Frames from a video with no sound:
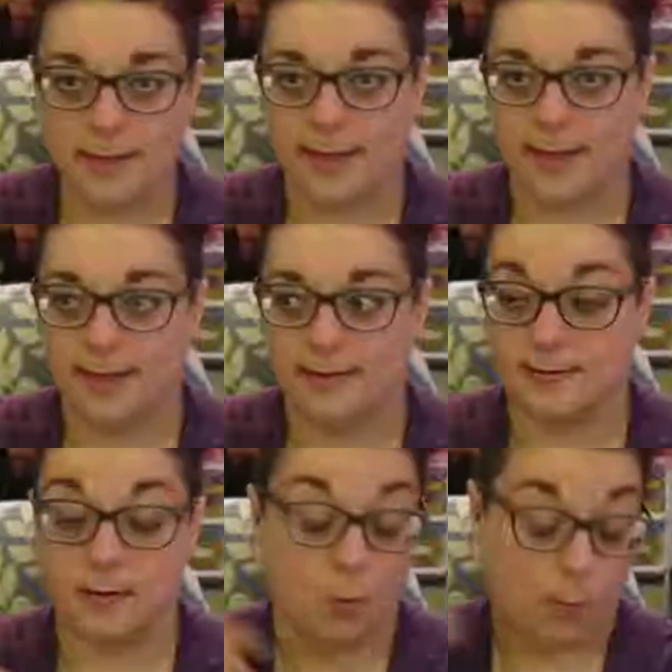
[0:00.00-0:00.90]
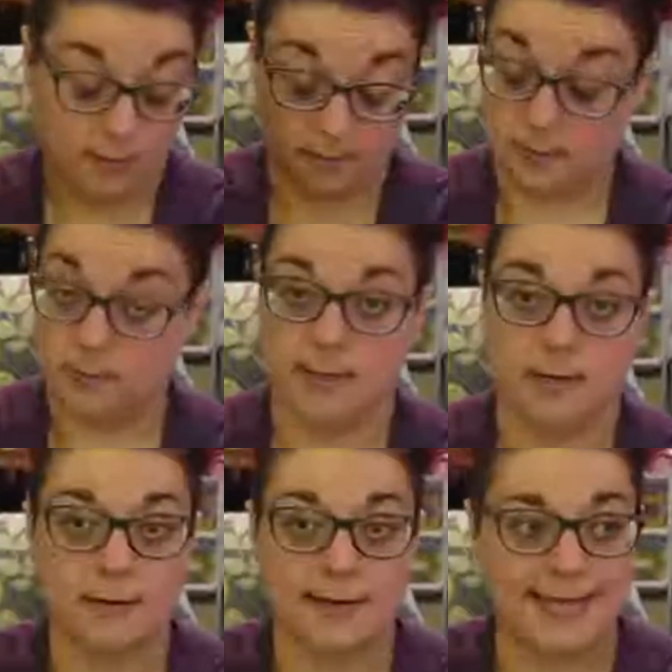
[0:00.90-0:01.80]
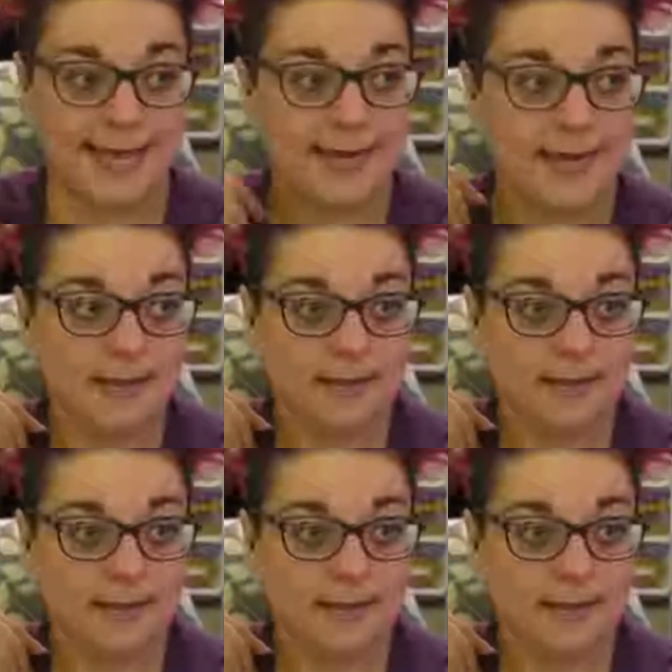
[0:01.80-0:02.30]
and, you know, welcome you here again.